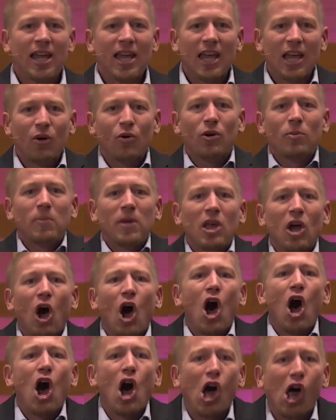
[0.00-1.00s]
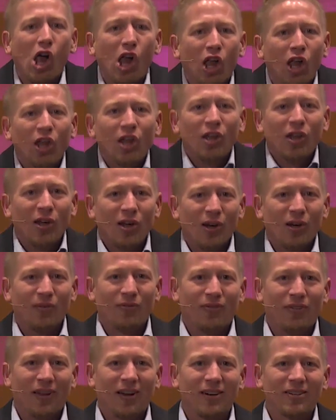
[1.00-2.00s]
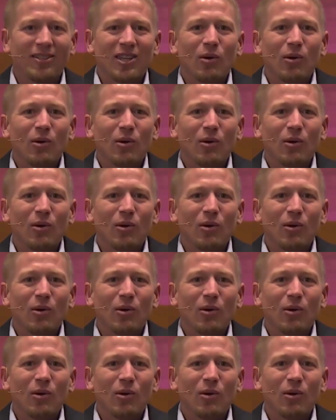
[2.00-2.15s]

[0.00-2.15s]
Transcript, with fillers: it would be all of theirs.